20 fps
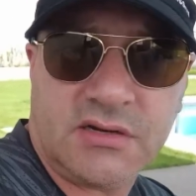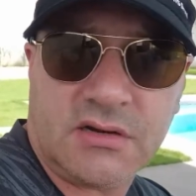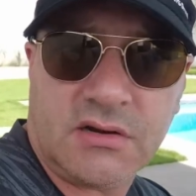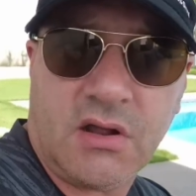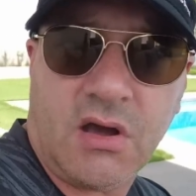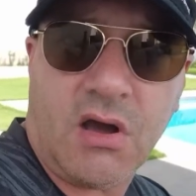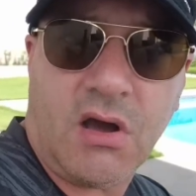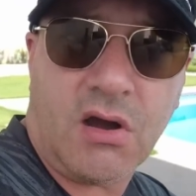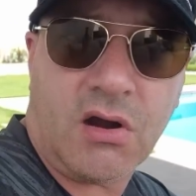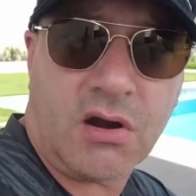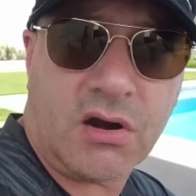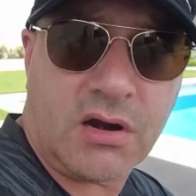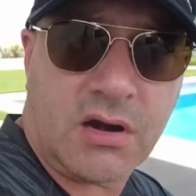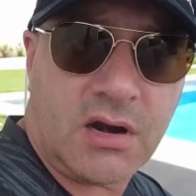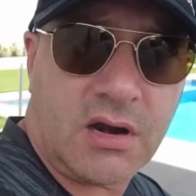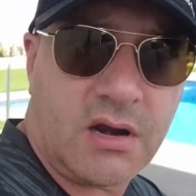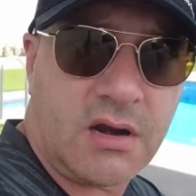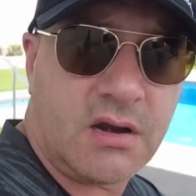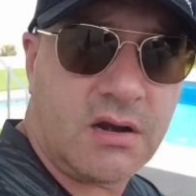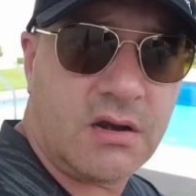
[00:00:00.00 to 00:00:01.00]
it on
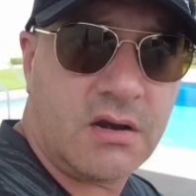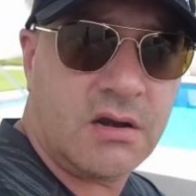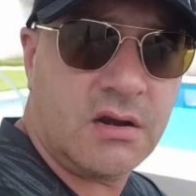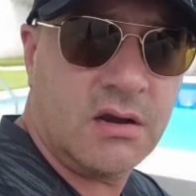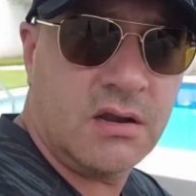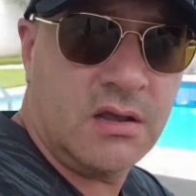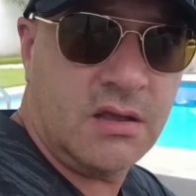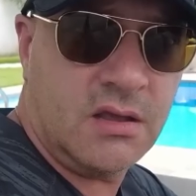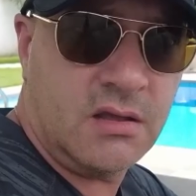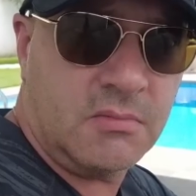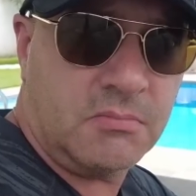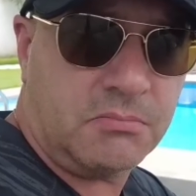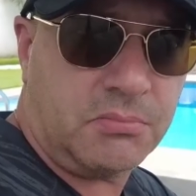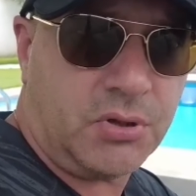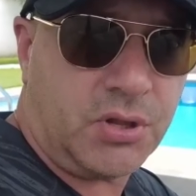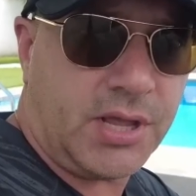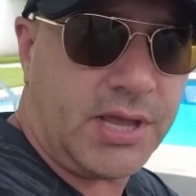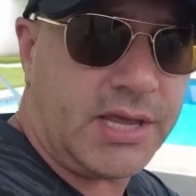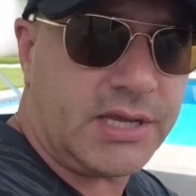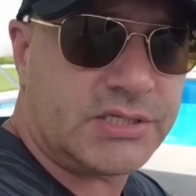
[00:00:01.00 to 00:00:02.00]
our
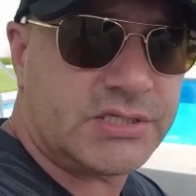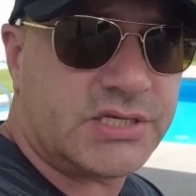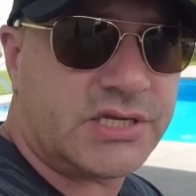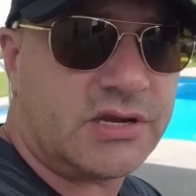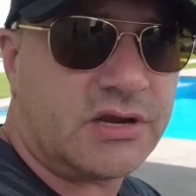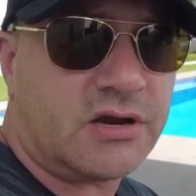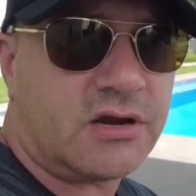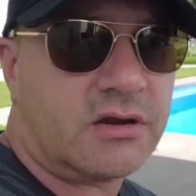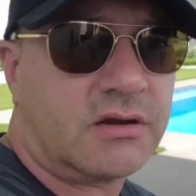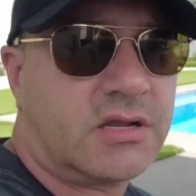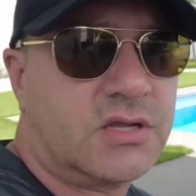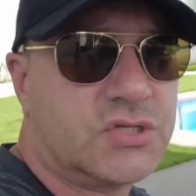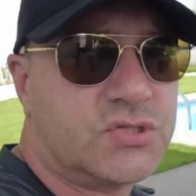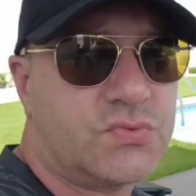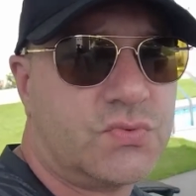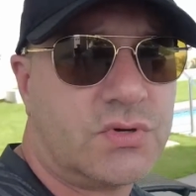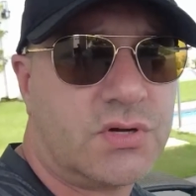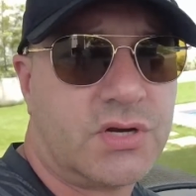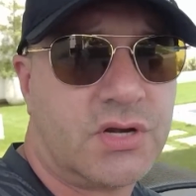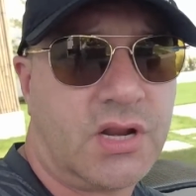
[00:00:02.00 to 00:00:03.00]
place here
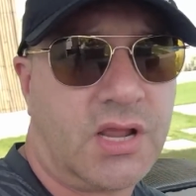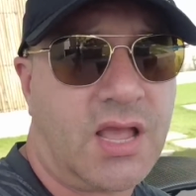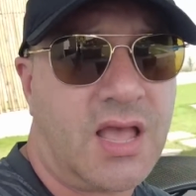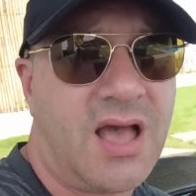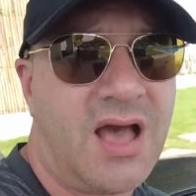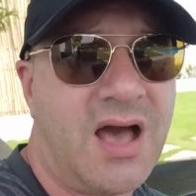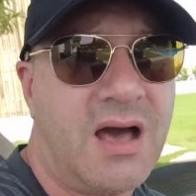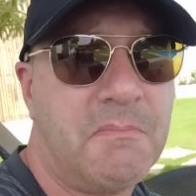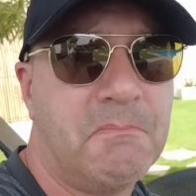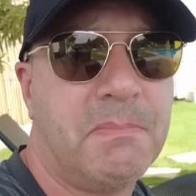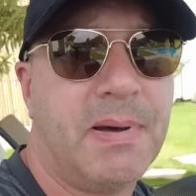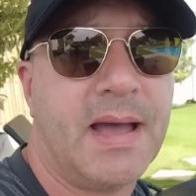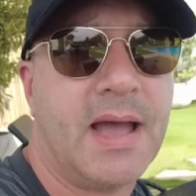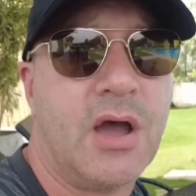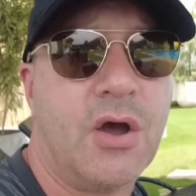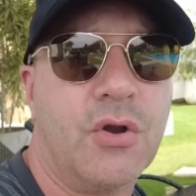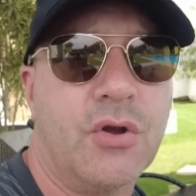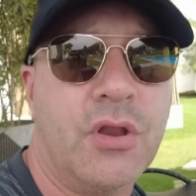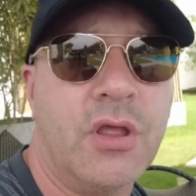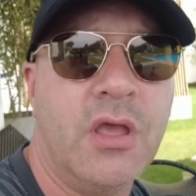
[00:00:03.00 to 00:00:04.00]
because we're in a
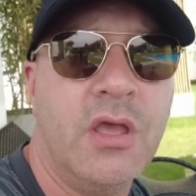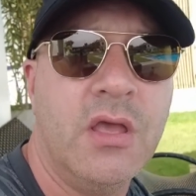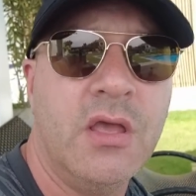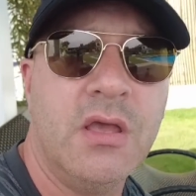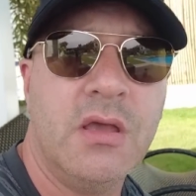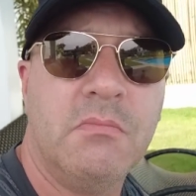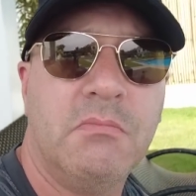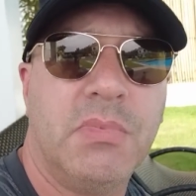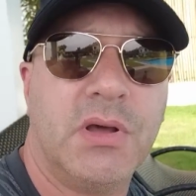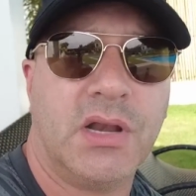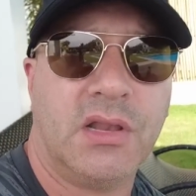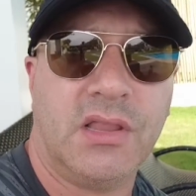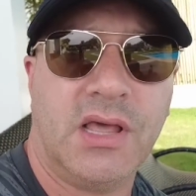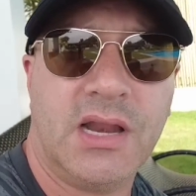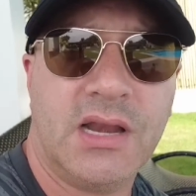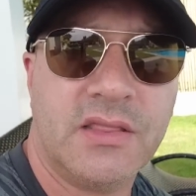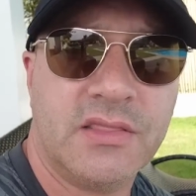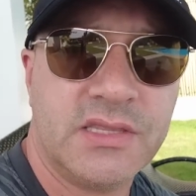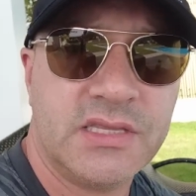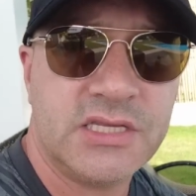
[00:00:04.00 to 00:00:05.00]
compound, but a
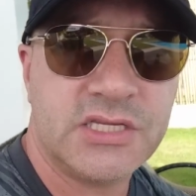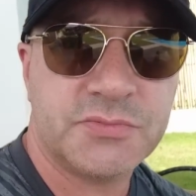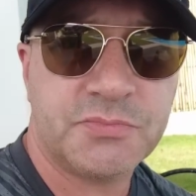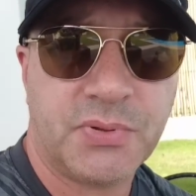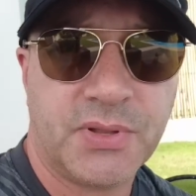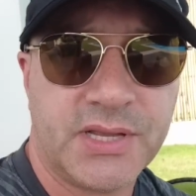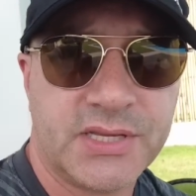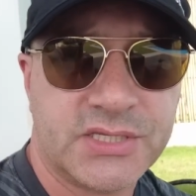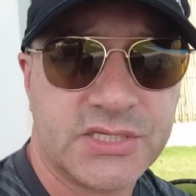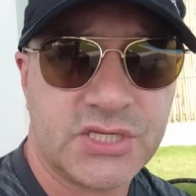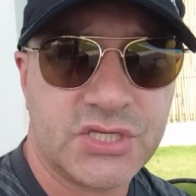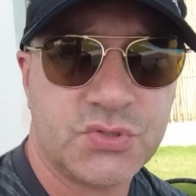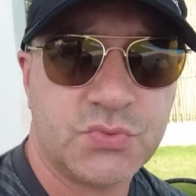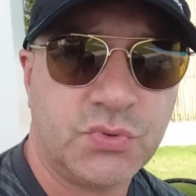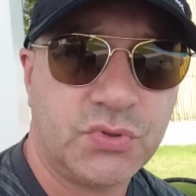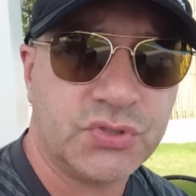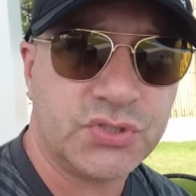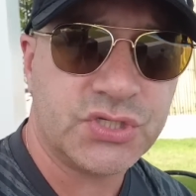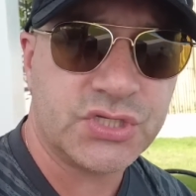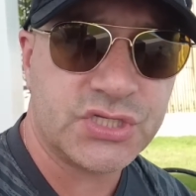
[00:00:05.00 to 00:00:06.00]
lot of these places
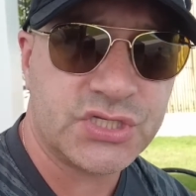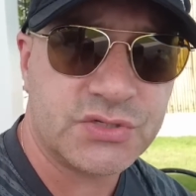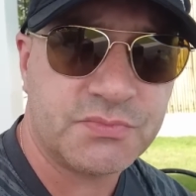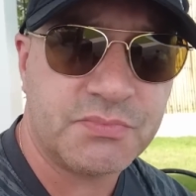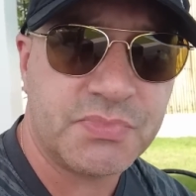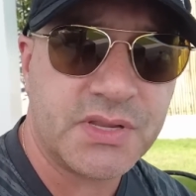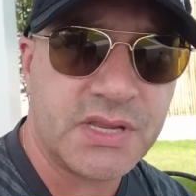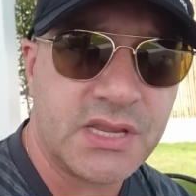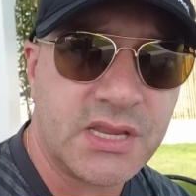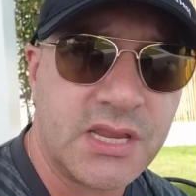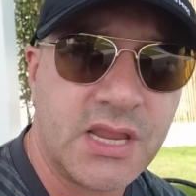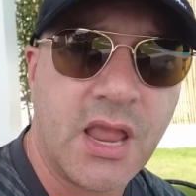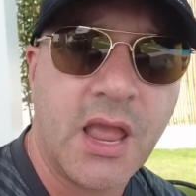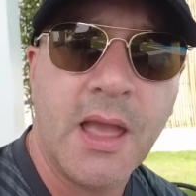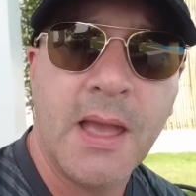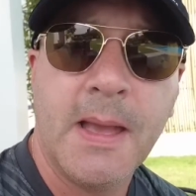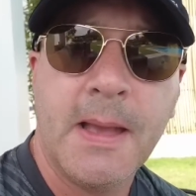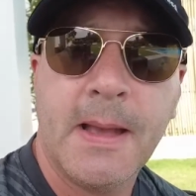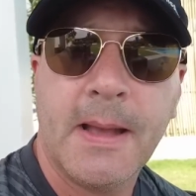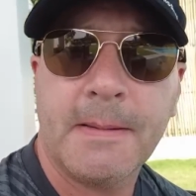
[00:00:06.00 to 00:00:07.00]
will just be
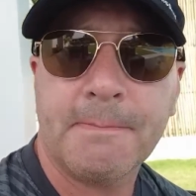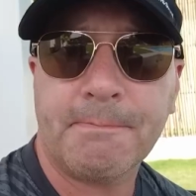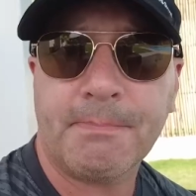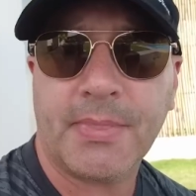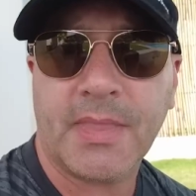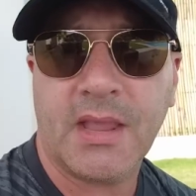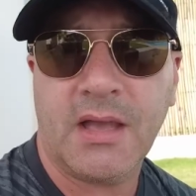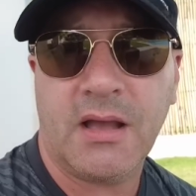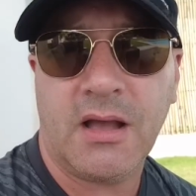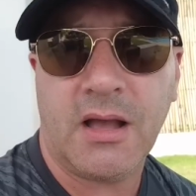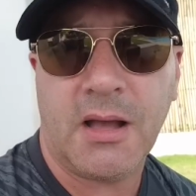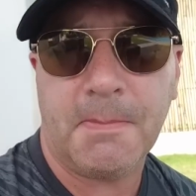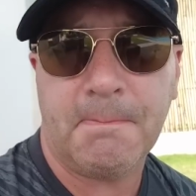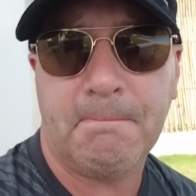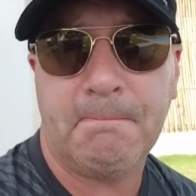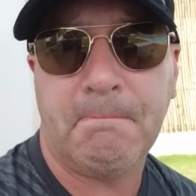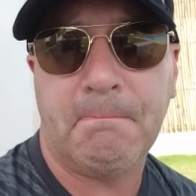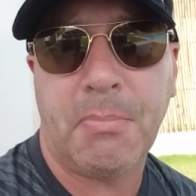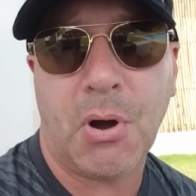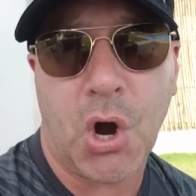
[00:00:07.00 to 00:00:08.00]

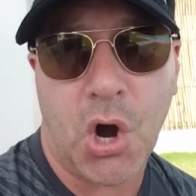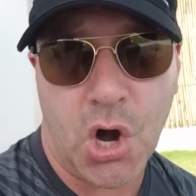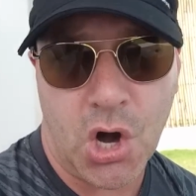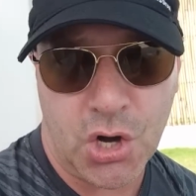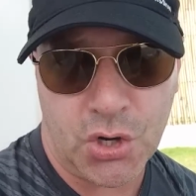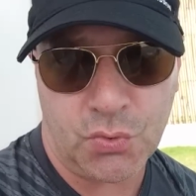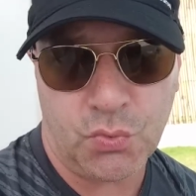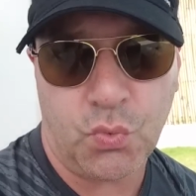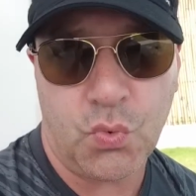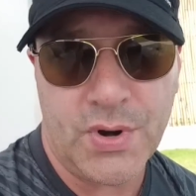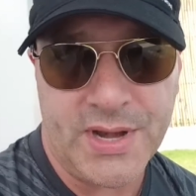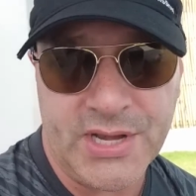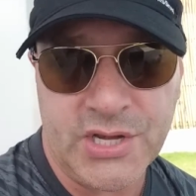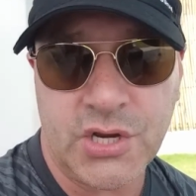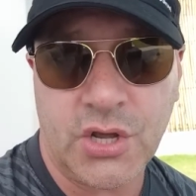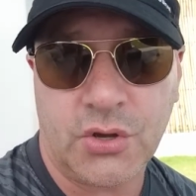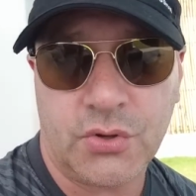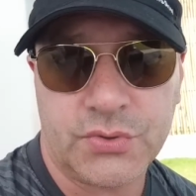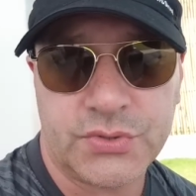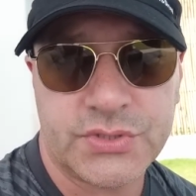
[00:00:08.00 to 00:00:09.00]
barred
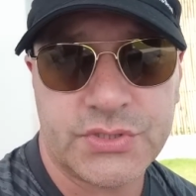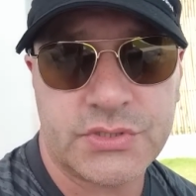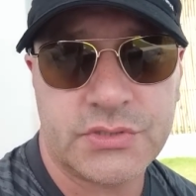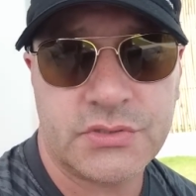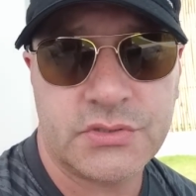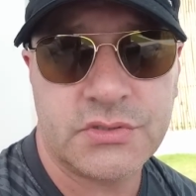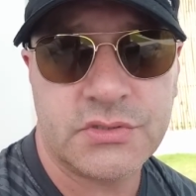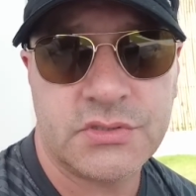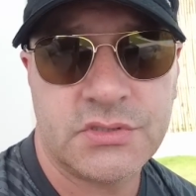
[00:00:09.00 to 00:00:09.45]
windows.